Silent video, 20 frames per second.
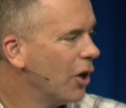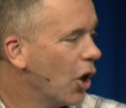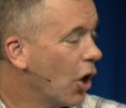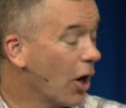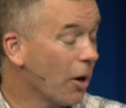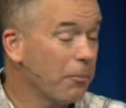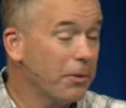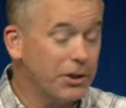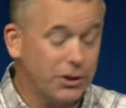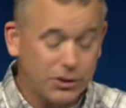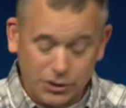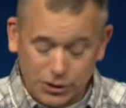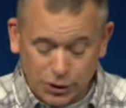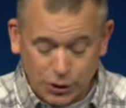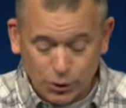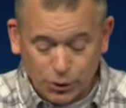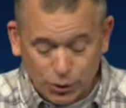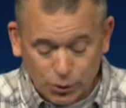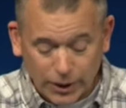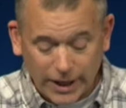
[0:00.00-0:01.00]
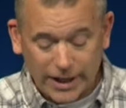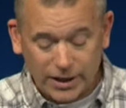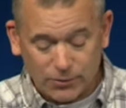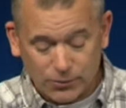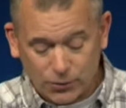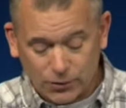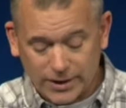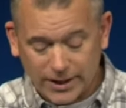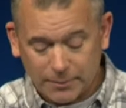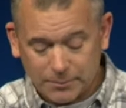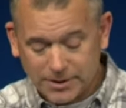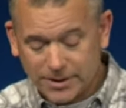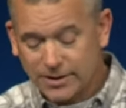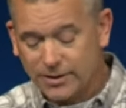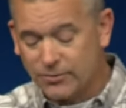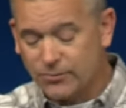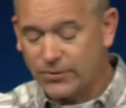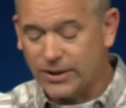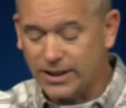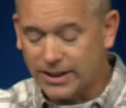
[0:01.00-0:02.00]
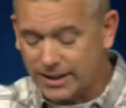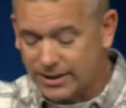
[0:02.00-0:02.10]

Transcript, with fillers: armies too great for them to defeat.